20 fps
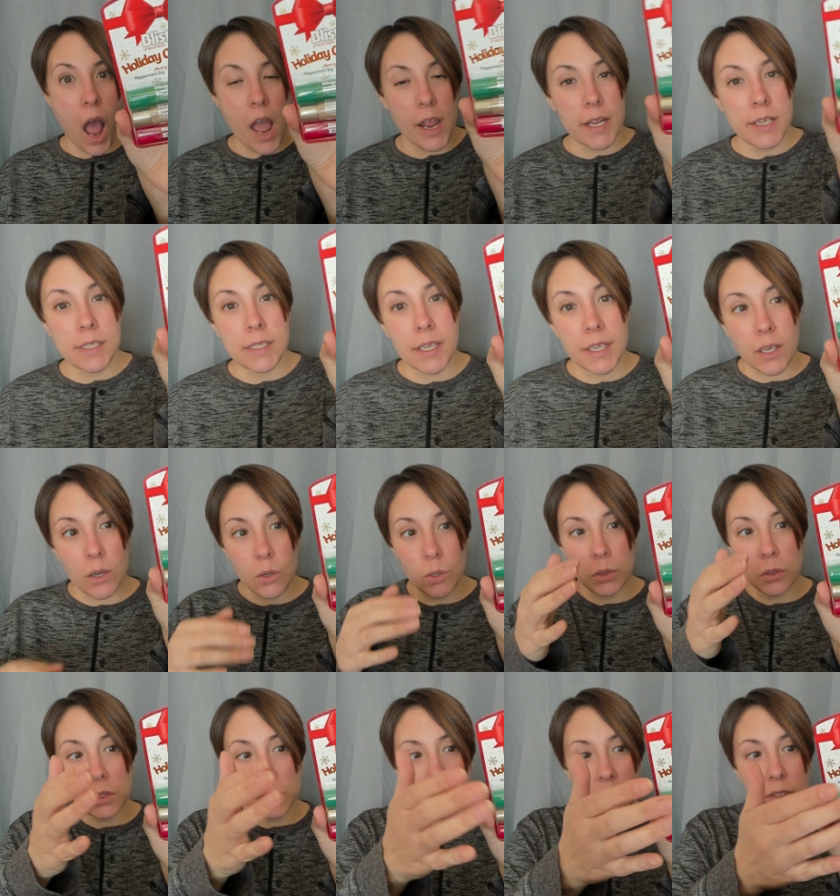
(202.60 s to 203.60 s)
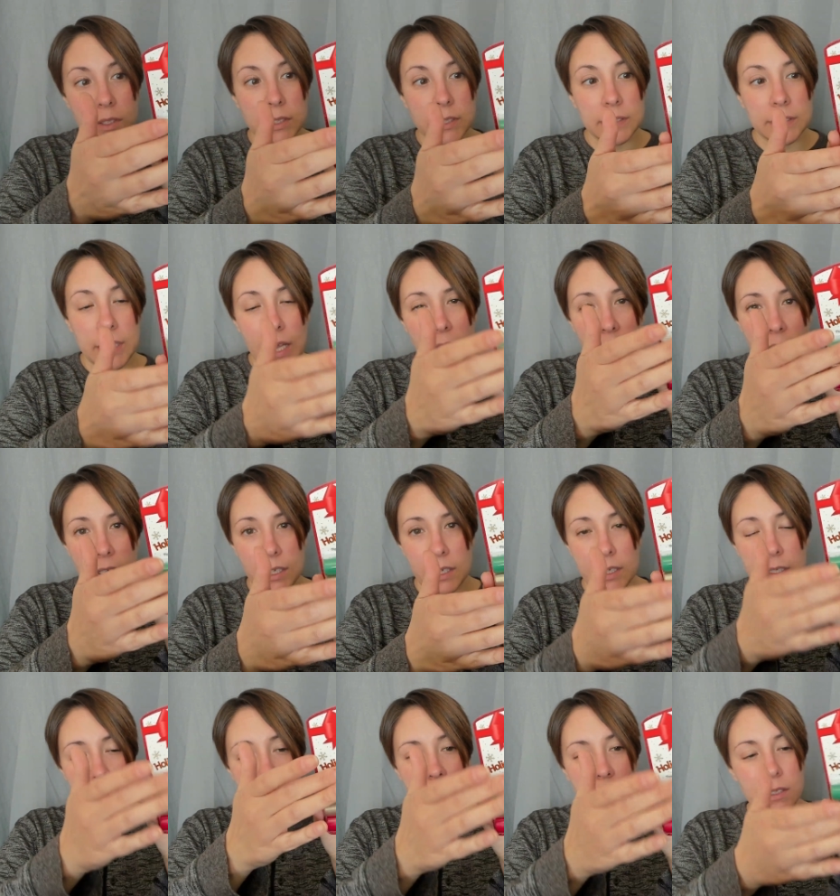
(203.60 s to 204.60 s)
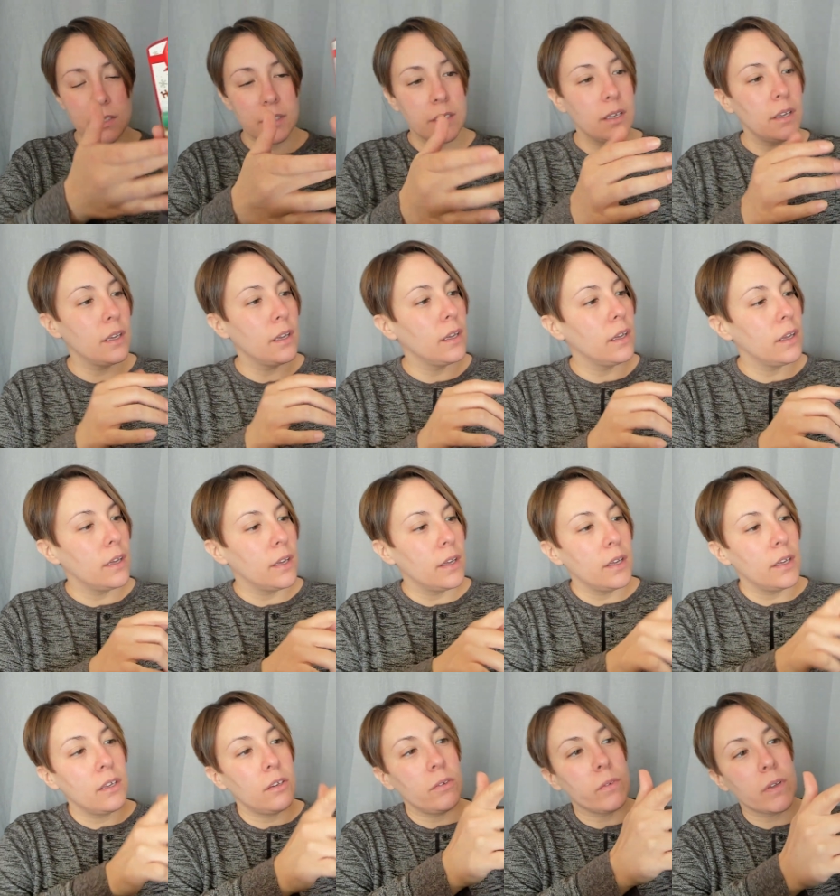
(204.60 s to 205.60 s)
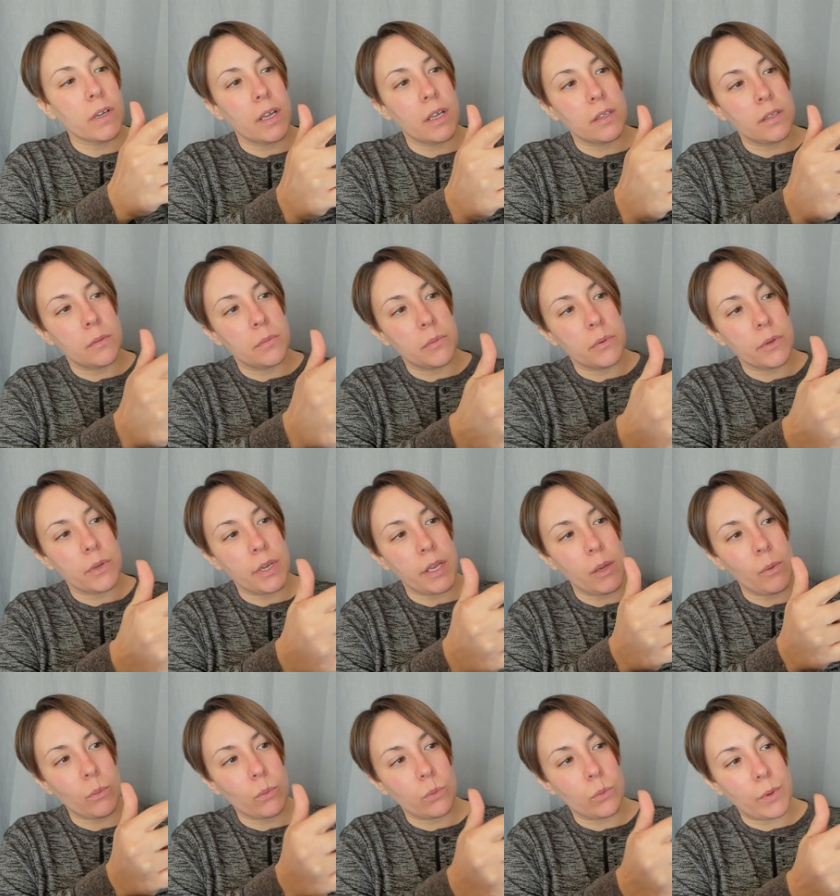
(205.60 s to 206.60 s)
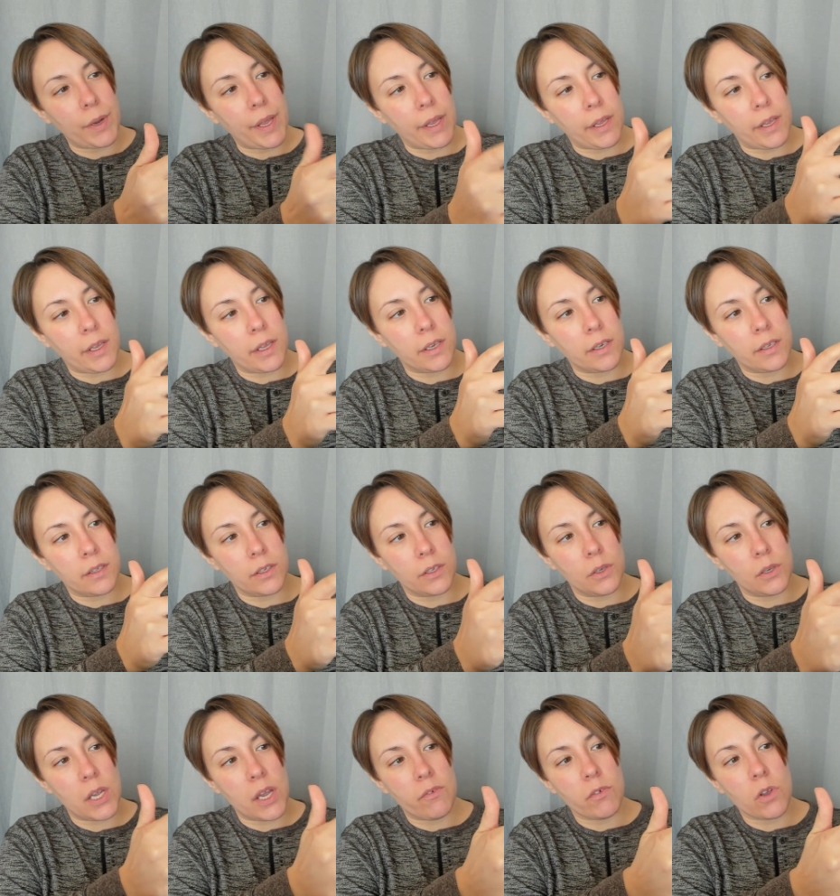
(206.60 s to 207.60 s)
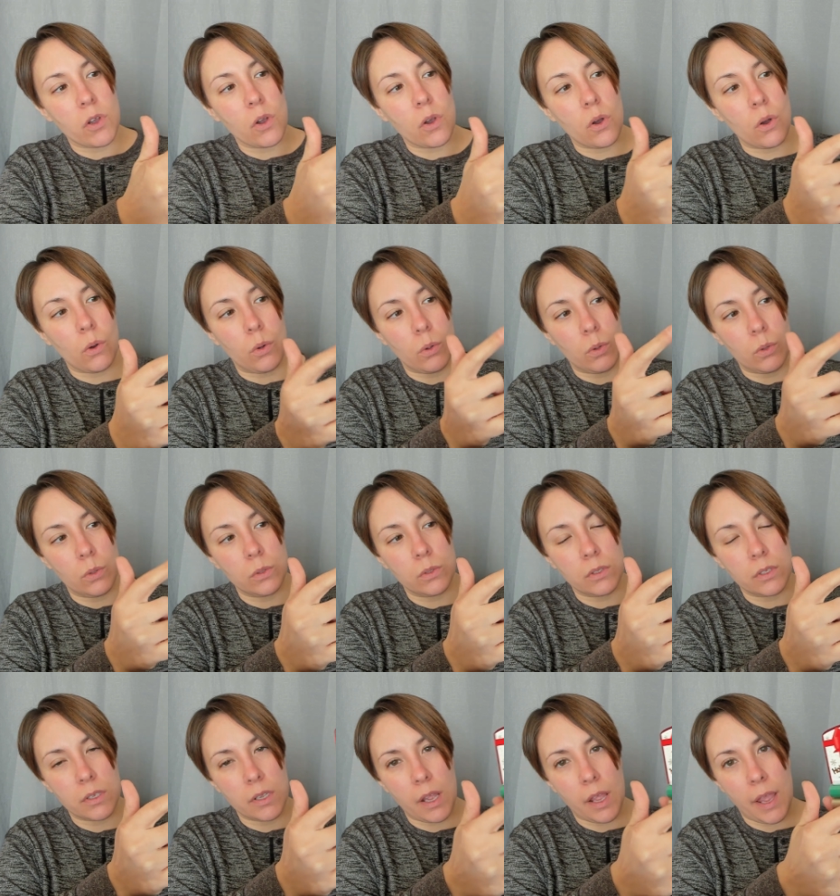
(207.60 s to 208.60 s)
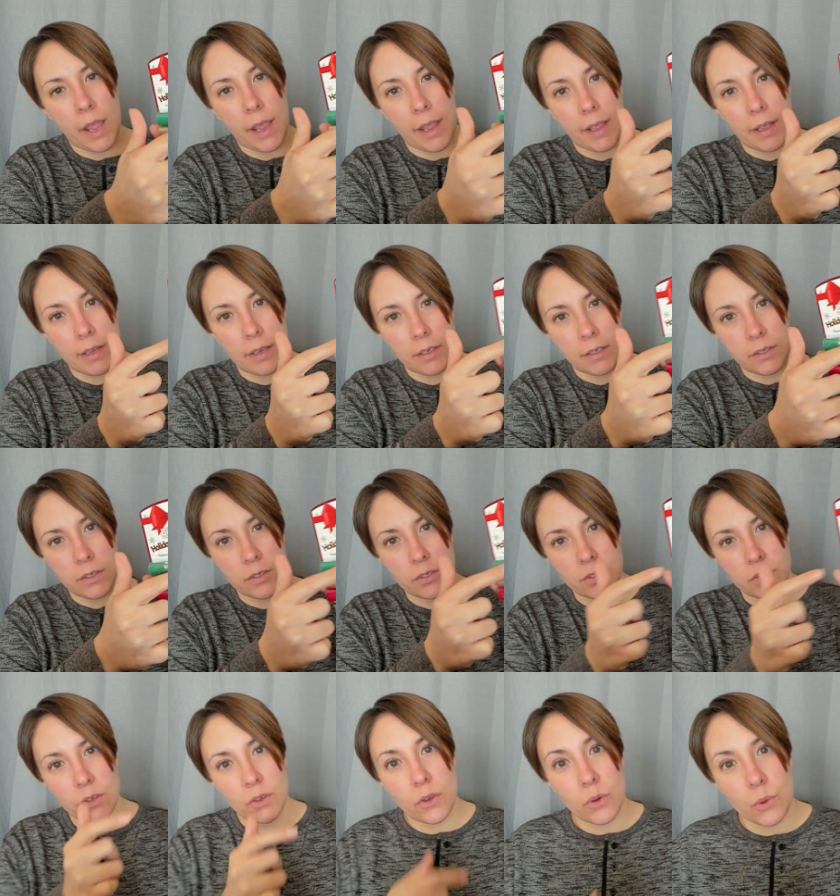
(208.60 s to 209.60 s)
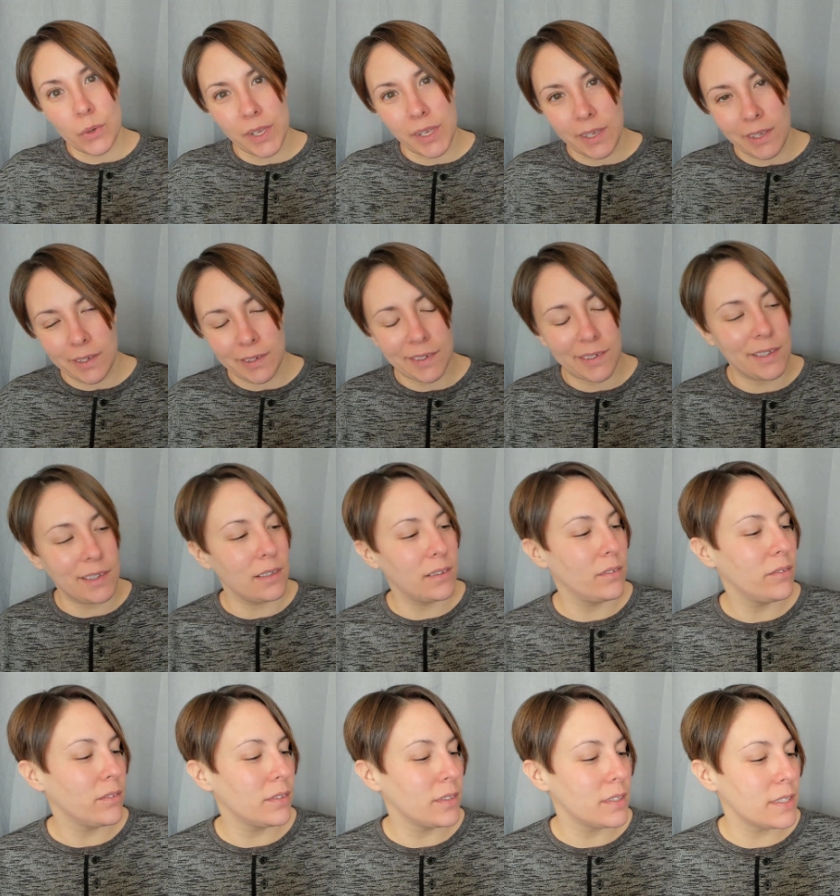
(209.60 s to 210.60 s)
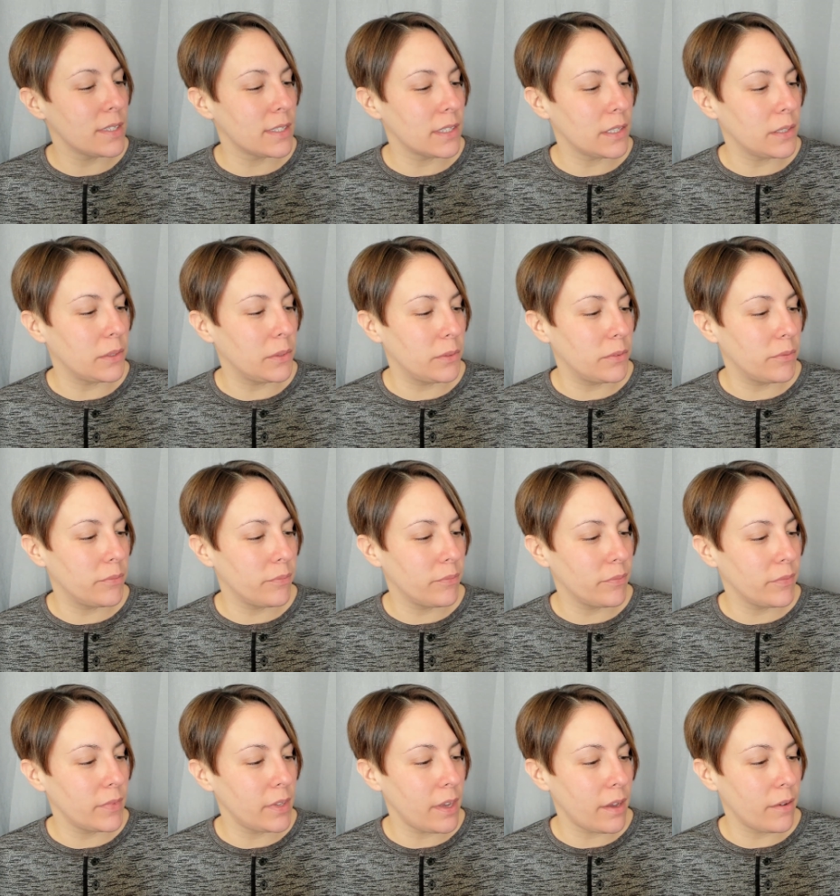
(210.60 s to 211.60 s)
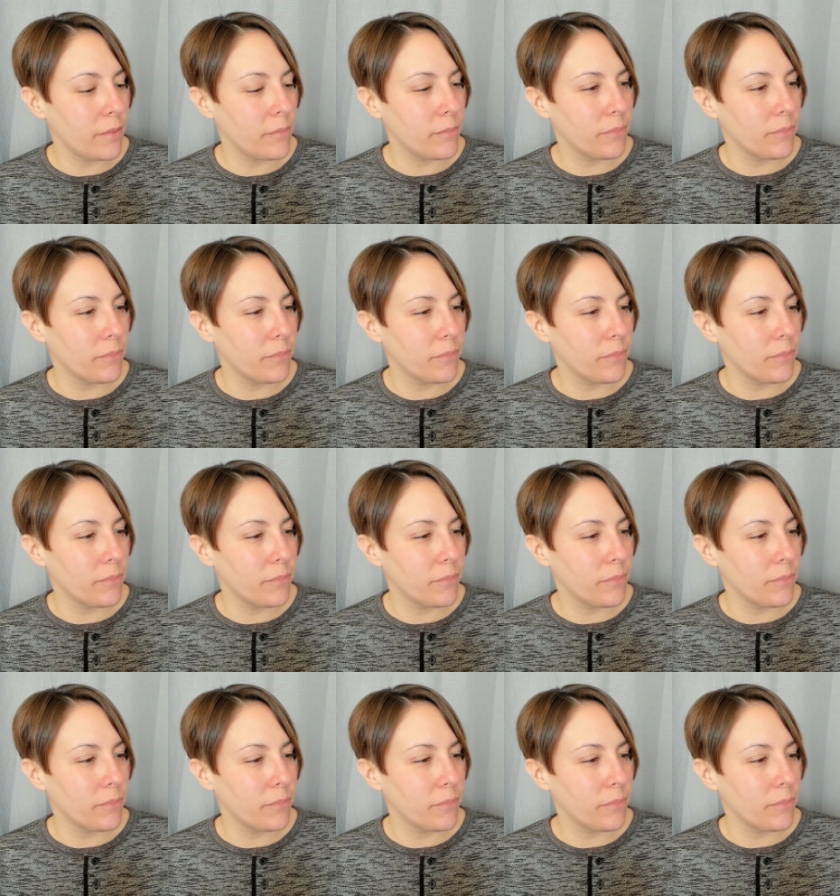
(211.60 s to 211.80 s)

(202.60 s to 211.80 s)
It's like a whole little set. You've got the pretty red, and then you have gold and green. So yeah,